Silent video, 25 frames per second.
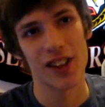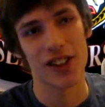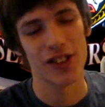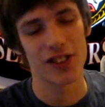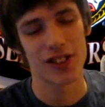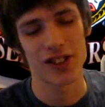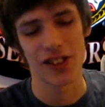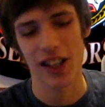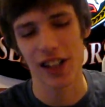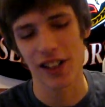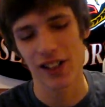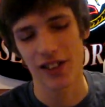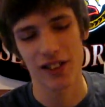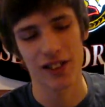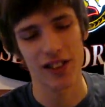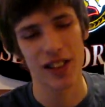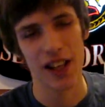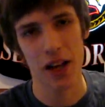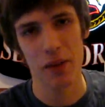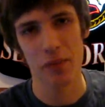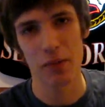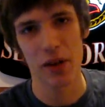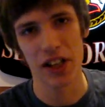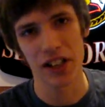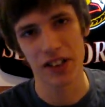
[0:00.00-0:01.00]
So
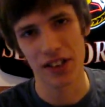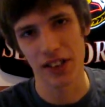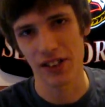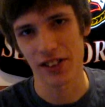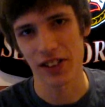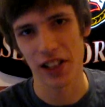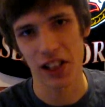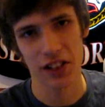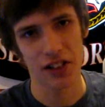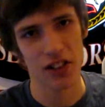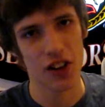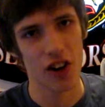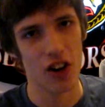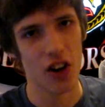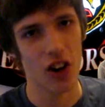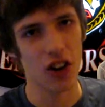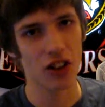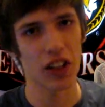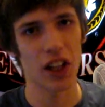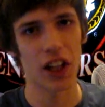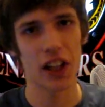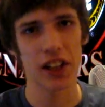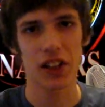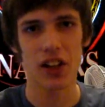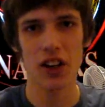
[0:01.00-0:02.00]
that makes the centaur
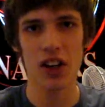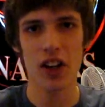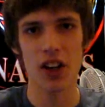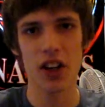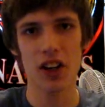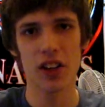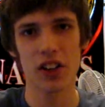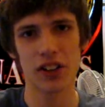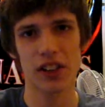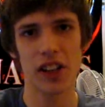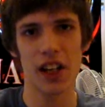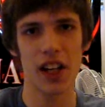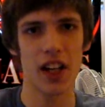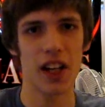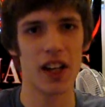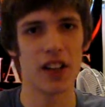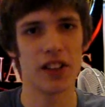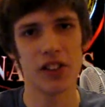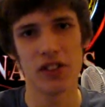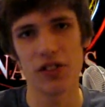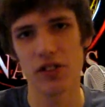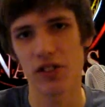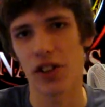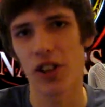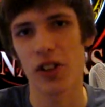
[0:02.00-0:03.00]
all like, oh yeah,
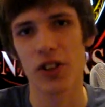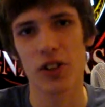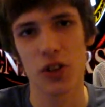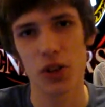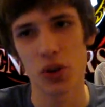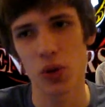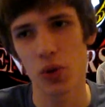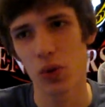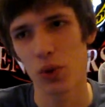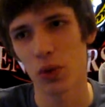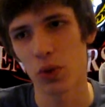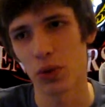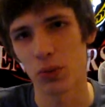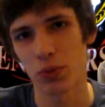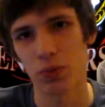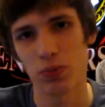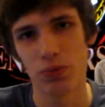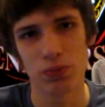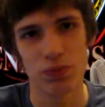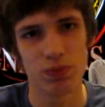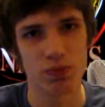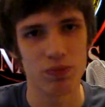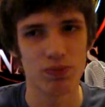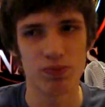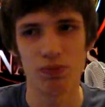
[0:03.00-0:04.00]
you're cool,
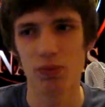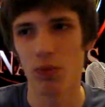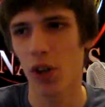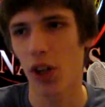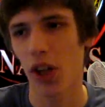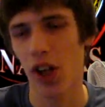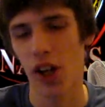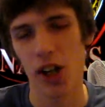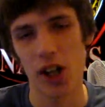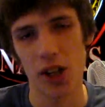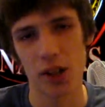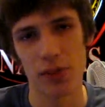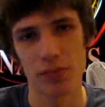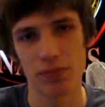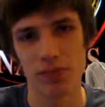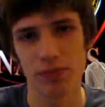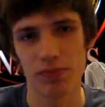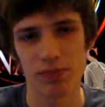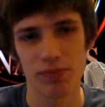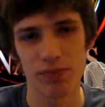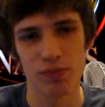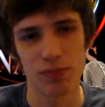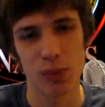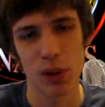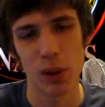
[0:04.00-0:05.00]
what up,
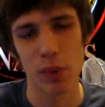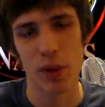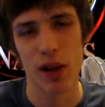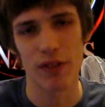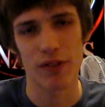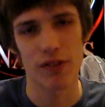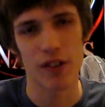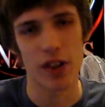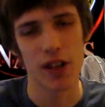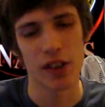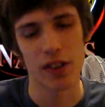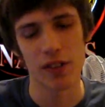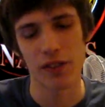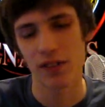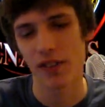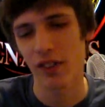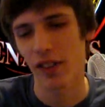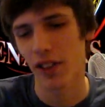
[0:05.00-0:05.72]
be my friend.